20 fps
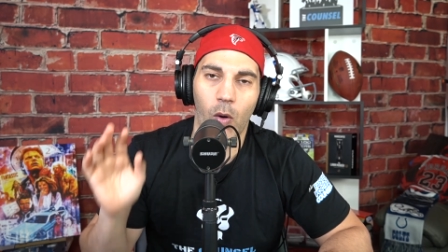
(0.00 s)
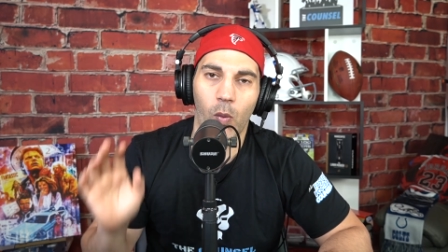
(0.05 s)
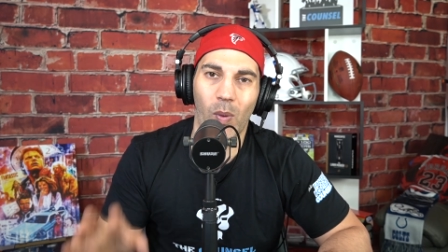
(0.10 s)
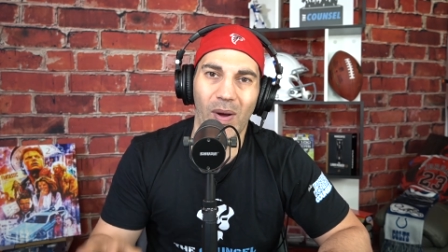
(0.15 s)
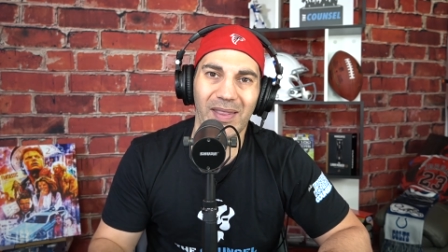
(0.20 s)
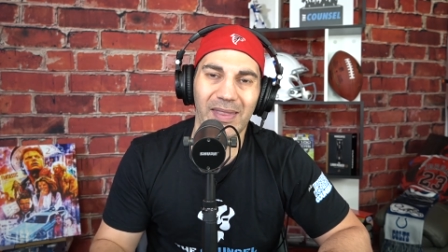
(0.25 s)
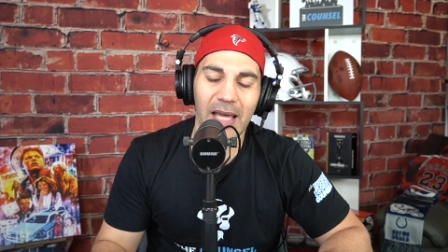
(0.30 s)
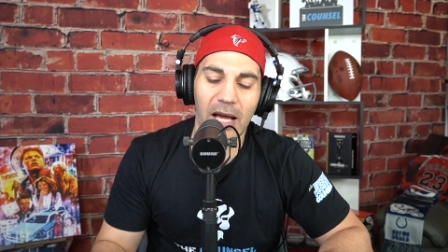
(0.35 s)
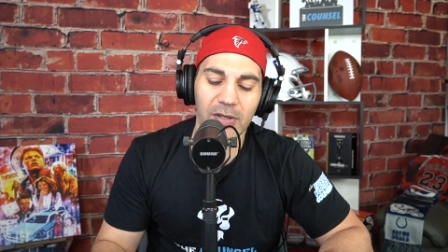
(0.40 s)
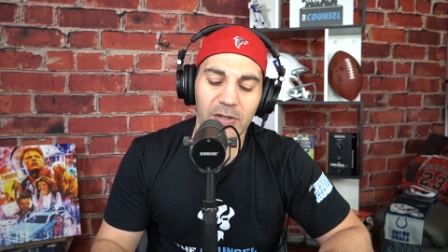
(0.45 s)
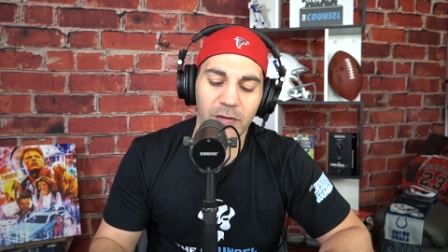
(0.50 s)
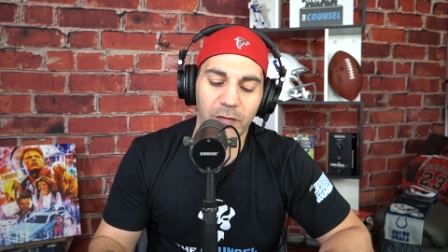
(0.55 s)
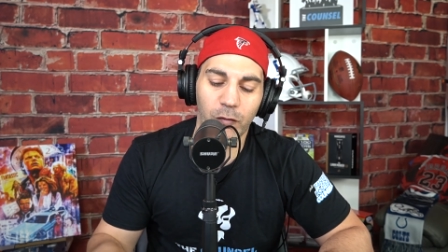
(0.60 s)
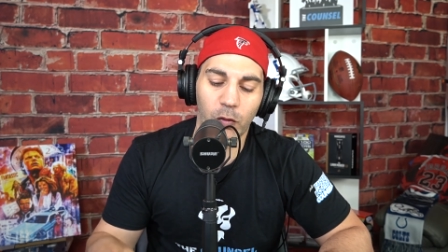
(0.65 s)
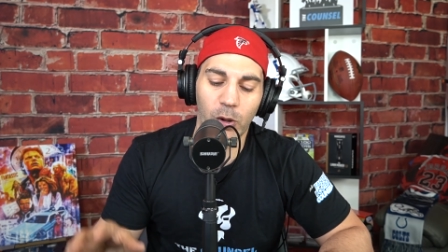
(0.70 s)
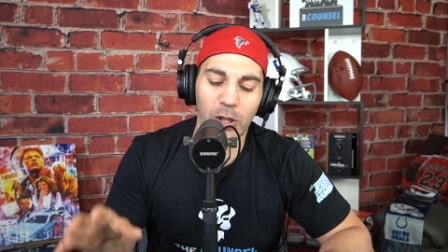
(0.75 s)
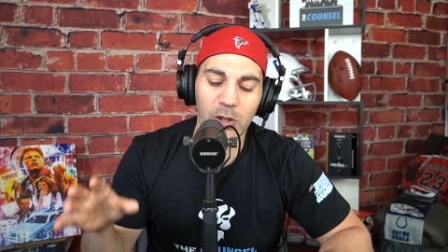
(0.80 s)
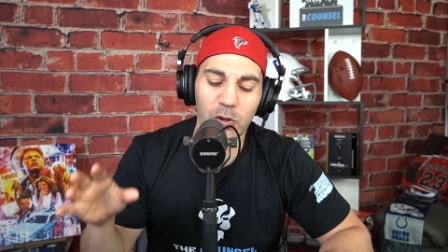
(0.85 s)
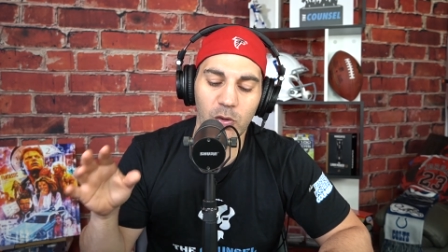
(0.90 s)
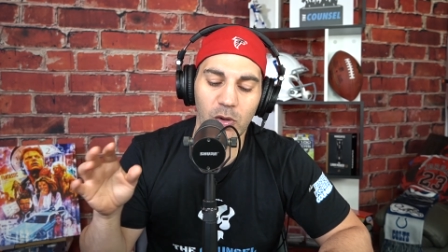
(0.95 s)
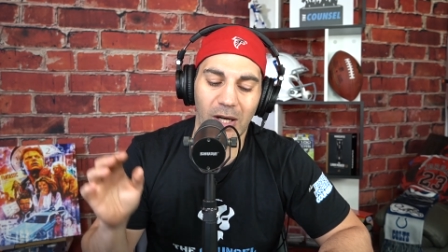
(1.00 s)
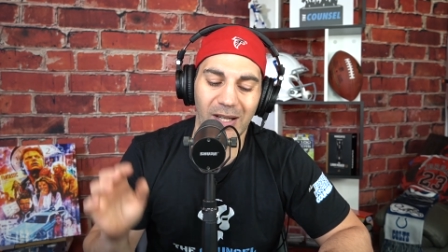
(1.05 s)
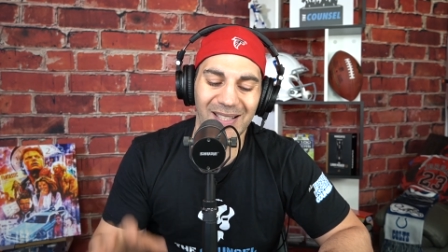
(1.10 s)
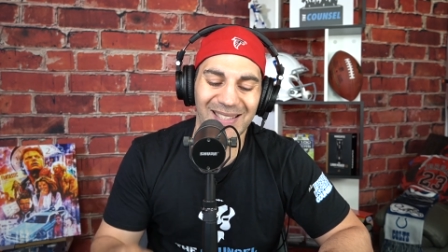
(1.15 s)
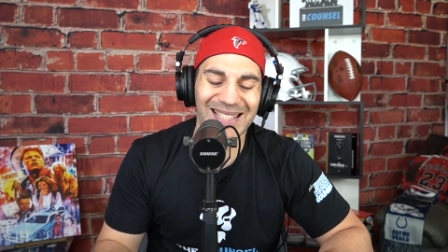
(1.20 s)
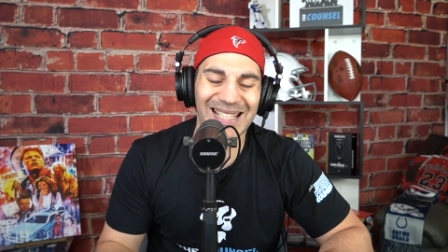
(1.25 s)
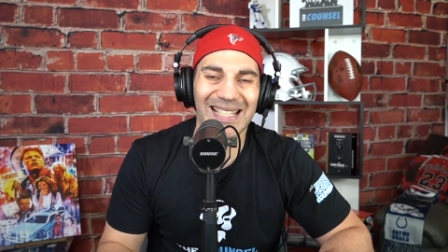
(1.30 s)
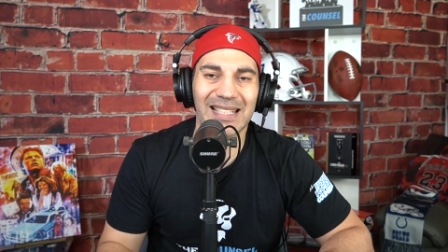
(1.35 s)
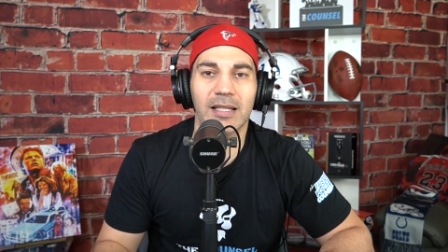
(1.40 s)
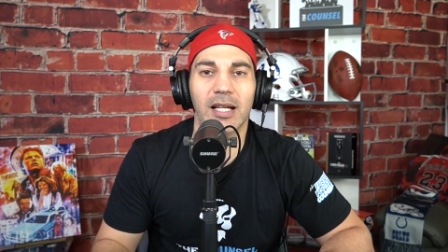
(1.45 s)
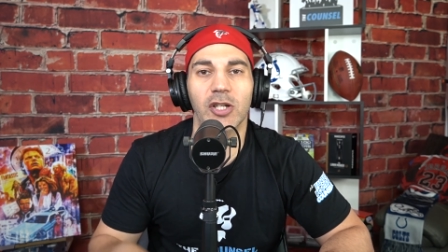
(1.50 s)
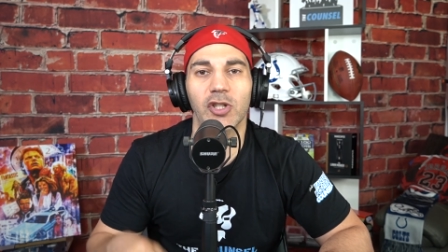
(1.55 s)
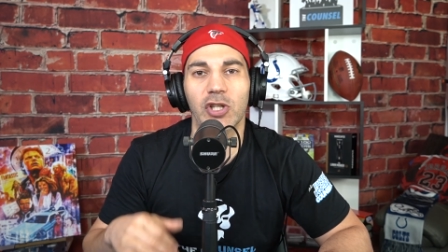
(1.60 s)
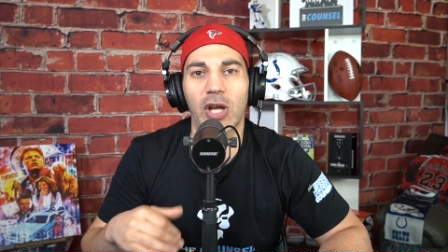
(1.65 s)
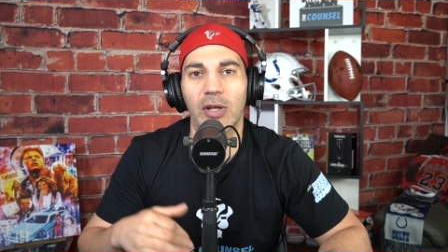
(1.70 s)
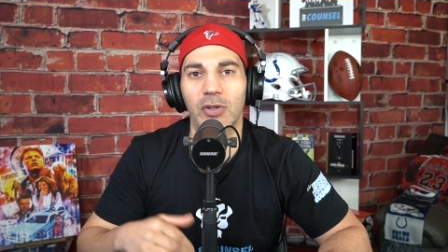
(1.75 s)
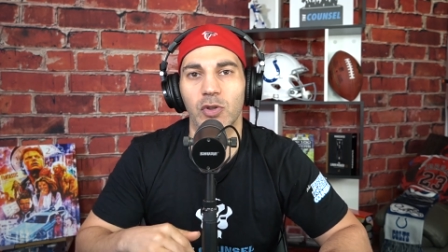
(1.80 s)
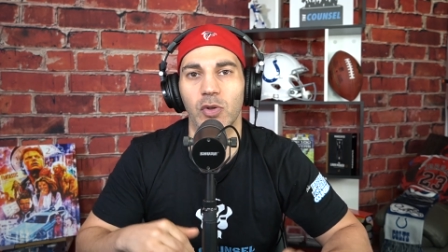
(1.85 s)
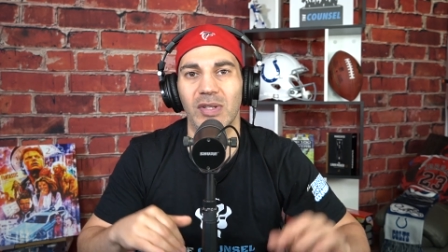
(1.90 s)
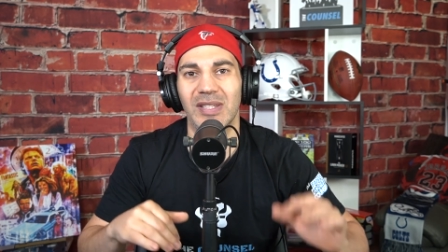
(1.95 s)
1,042 yards, six touchdowns.